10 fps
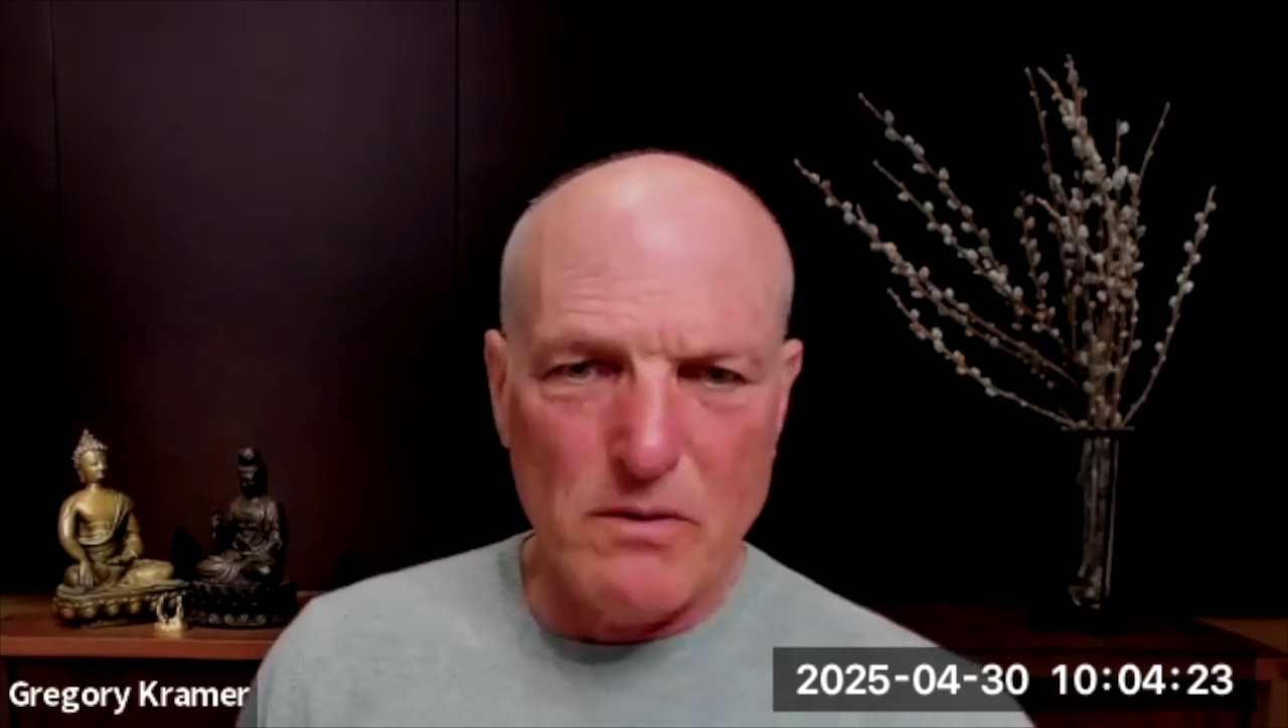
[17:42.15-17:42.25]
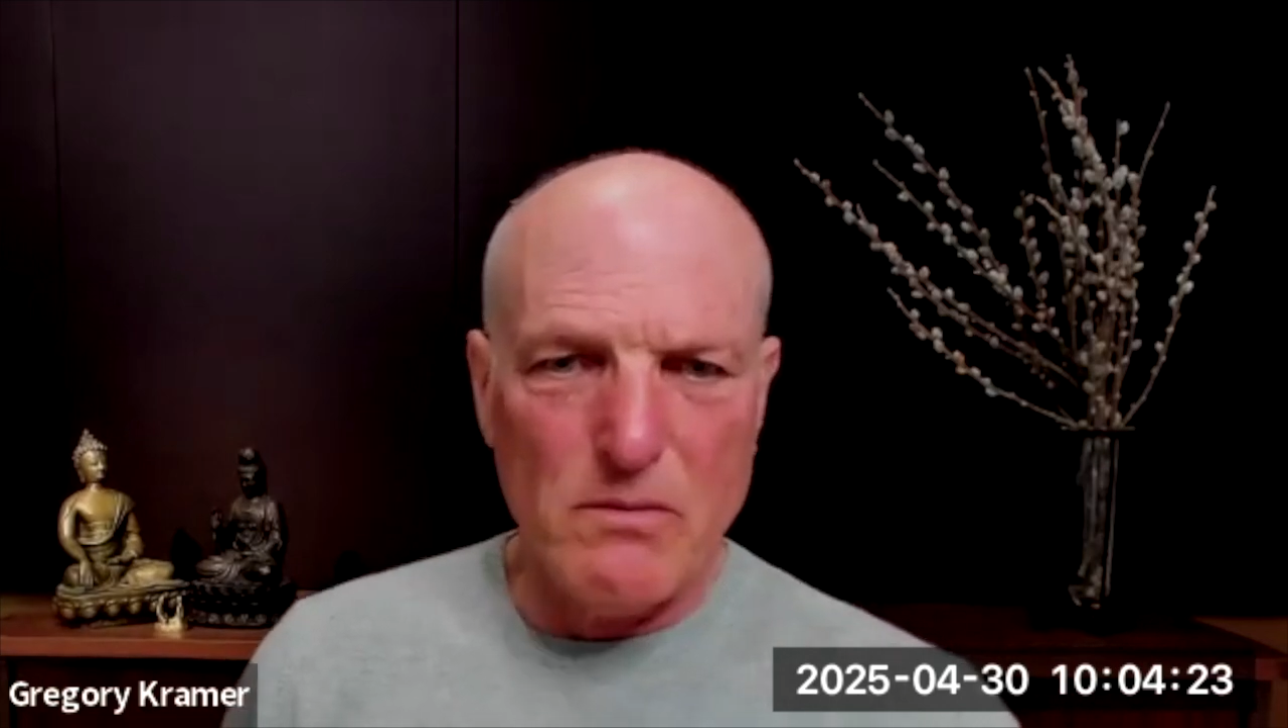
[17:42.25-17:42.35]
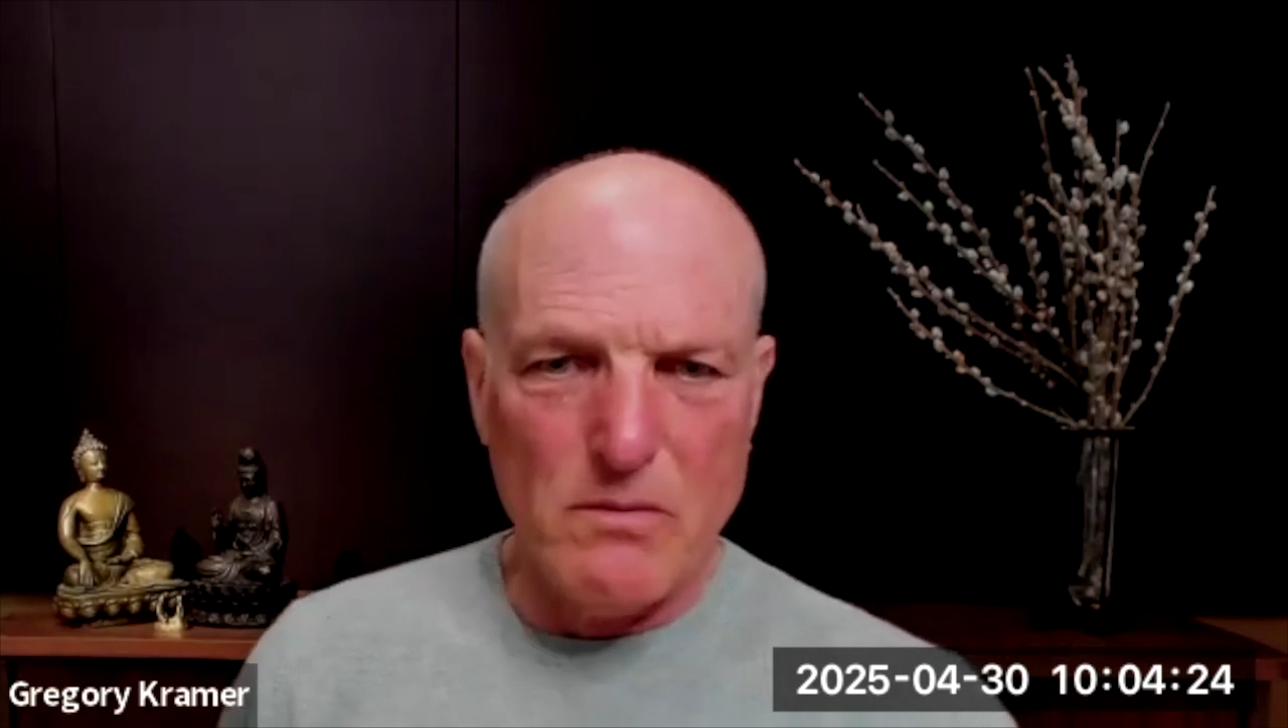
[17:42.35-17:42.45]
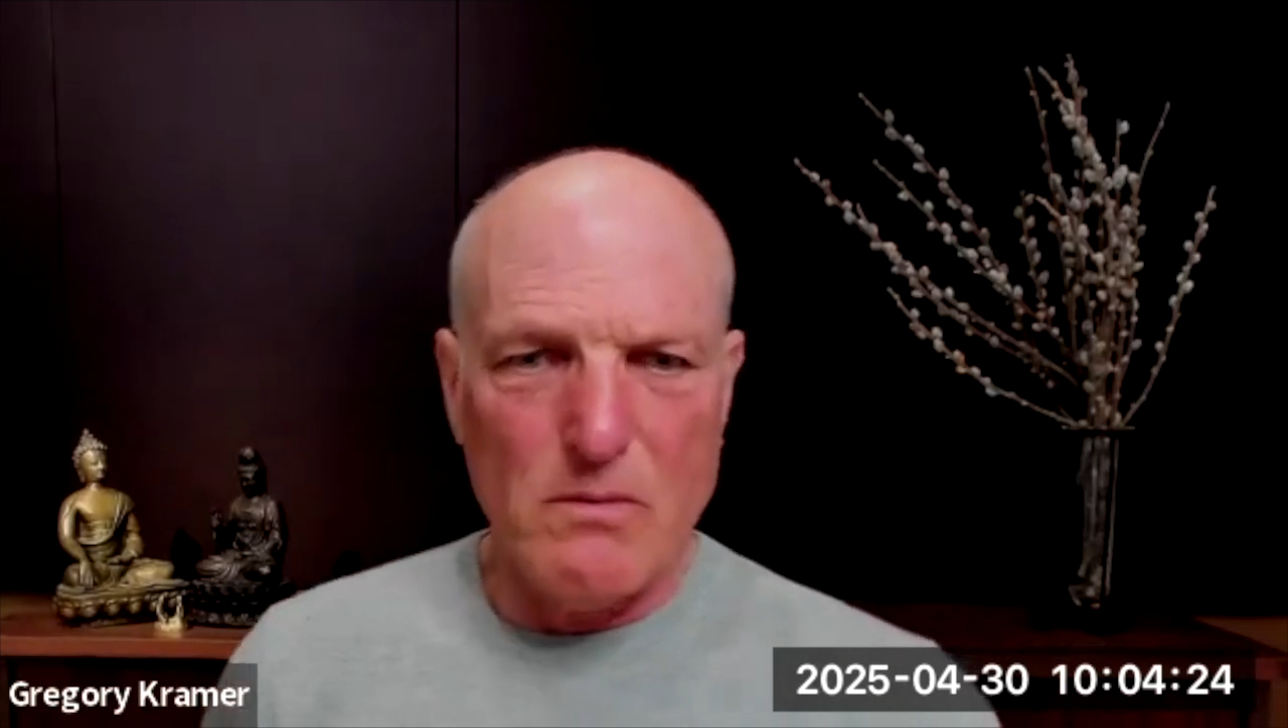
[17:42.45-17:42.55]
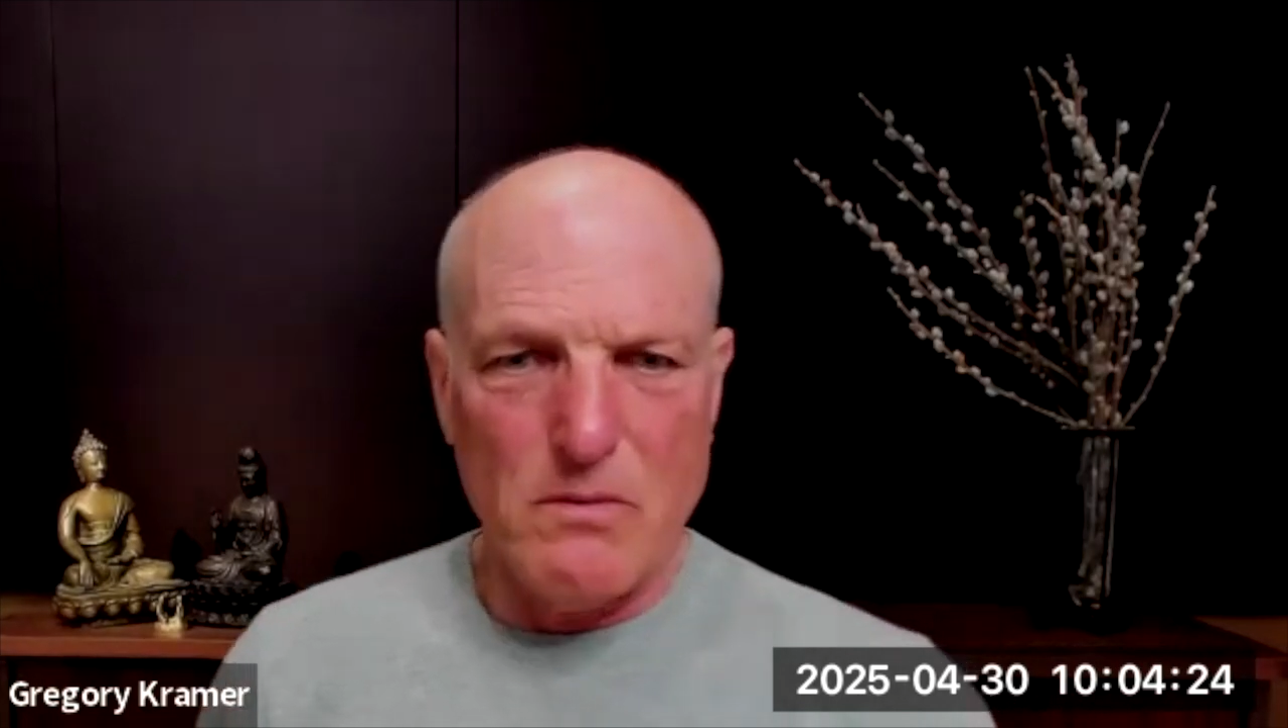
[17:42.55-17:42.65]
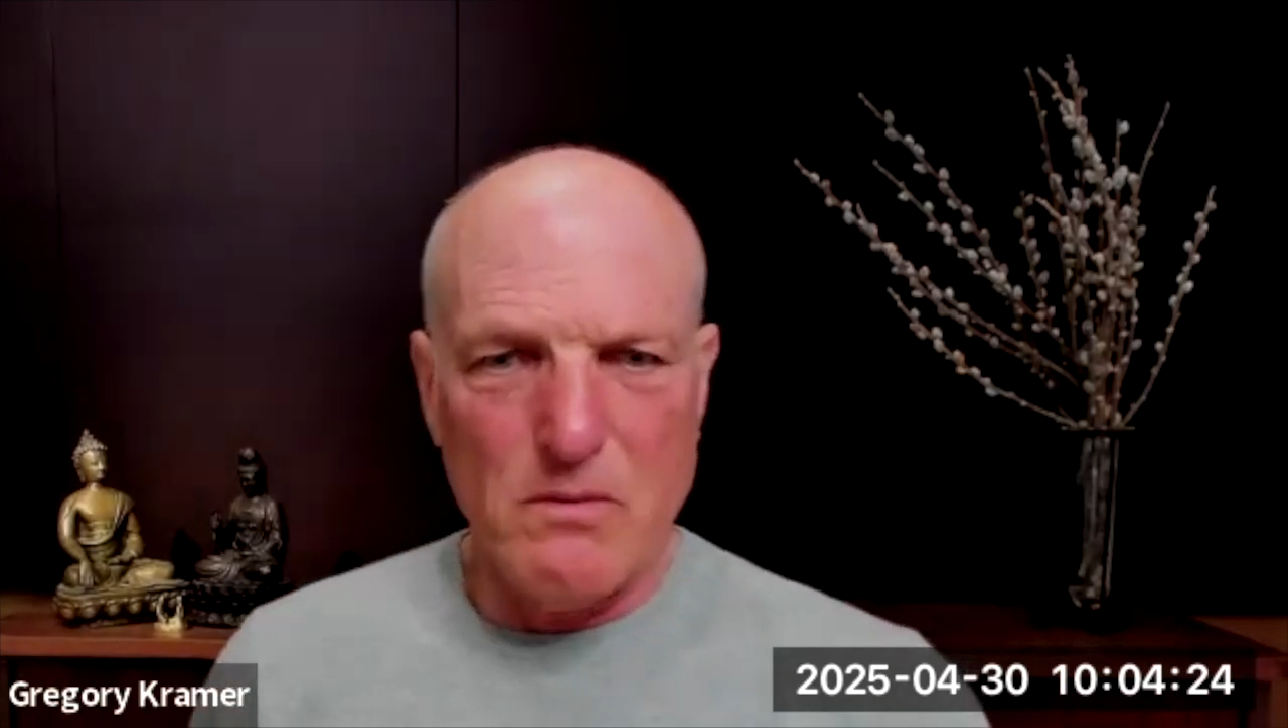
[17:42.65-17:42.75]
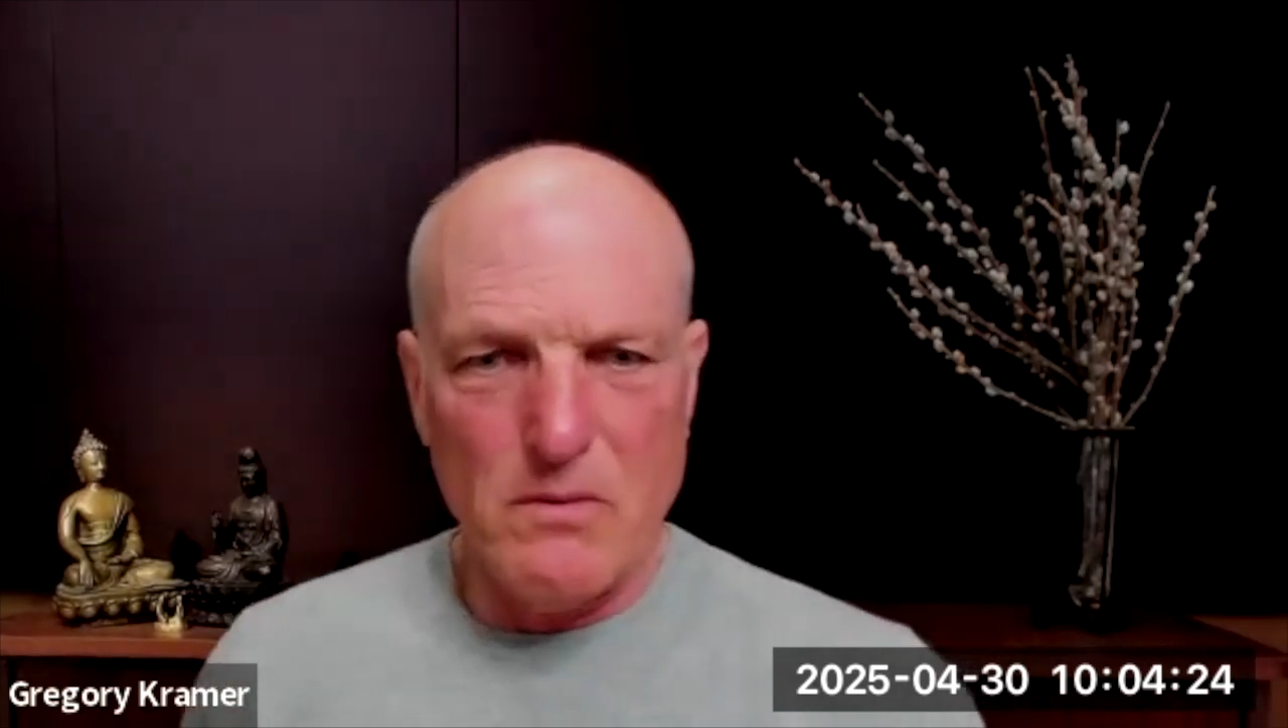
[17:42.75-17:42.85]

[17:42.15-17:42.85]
what